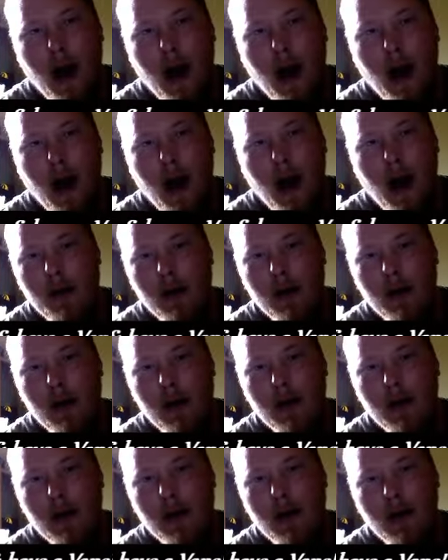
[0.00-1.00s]
sticks,
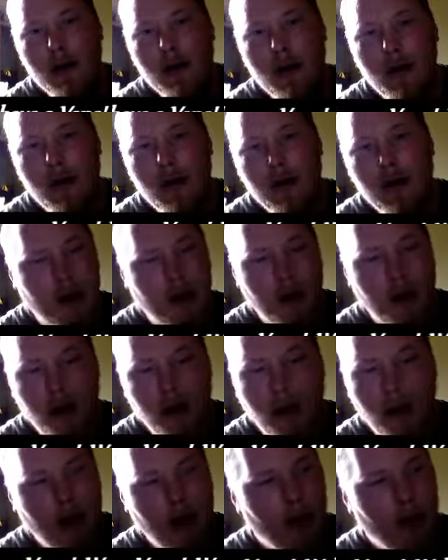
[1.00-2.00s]
but
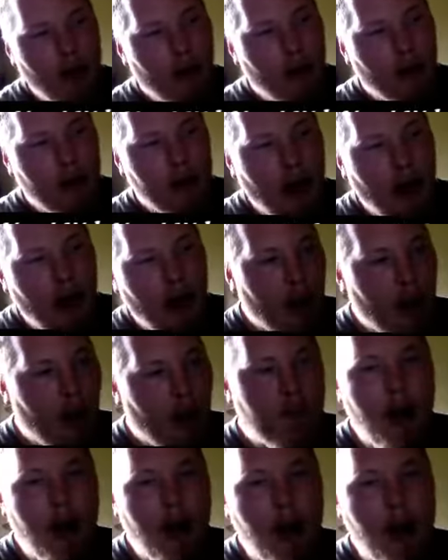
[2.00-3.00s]
now I'm vaping 3
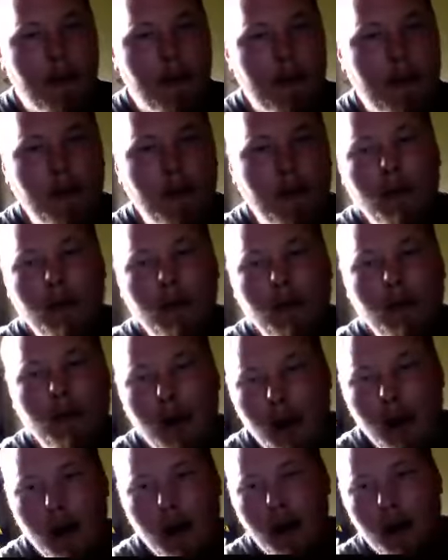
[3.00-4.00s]
nic, you know. And
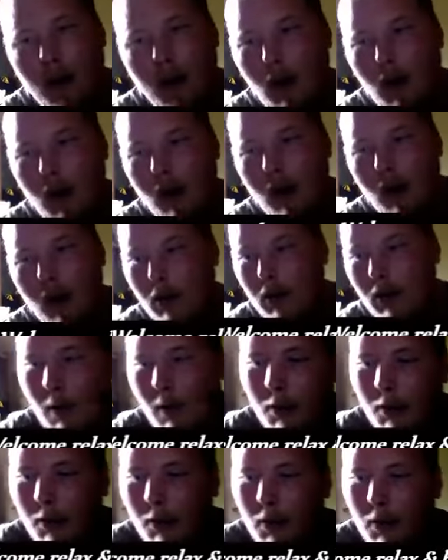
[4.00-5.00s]
on top of that, I
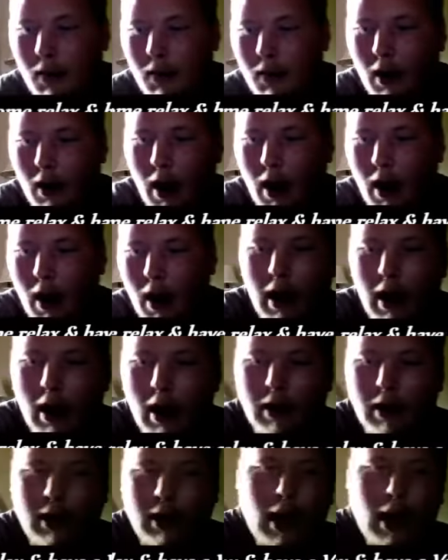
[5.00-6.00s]
got some
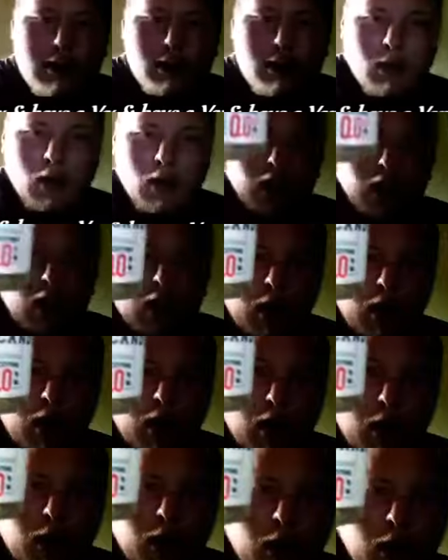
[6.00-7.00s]

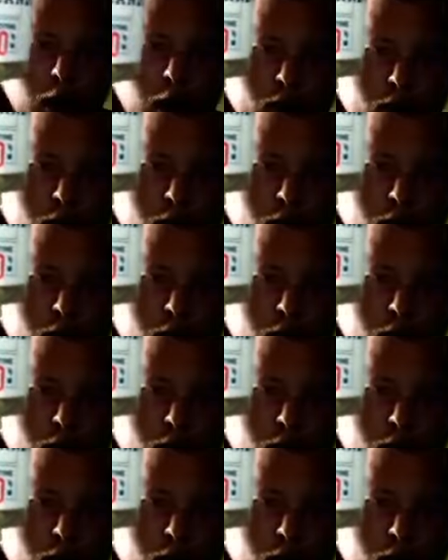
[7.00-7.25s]
Skittle